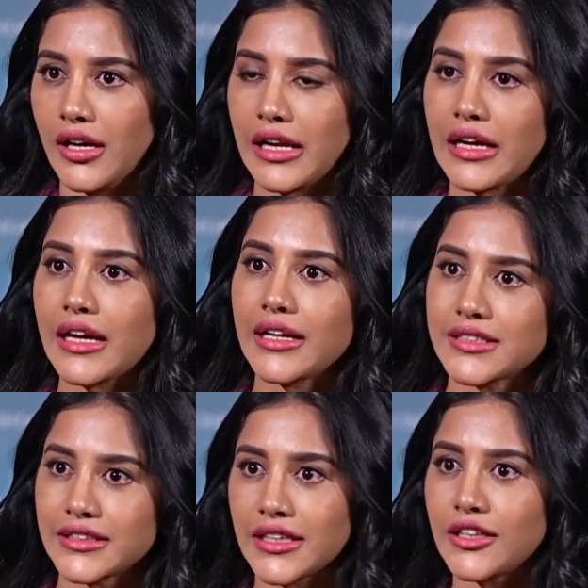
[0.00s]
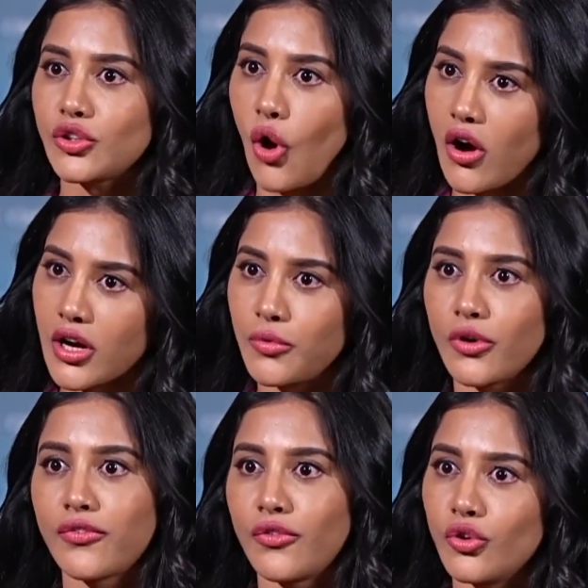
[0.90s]
Like I can sit and talk
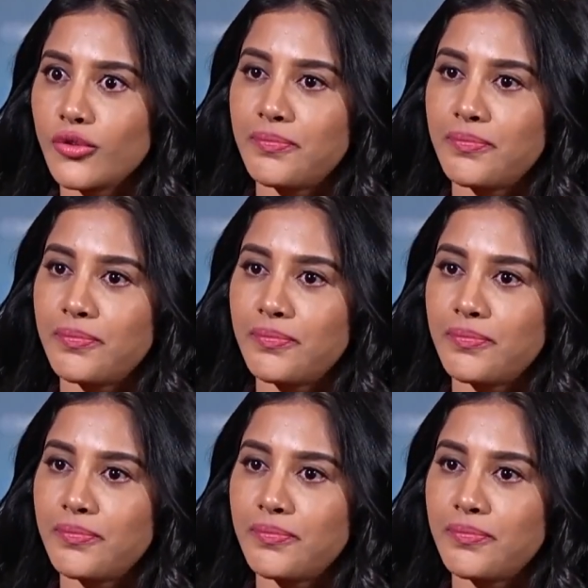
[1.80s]
about food hmm.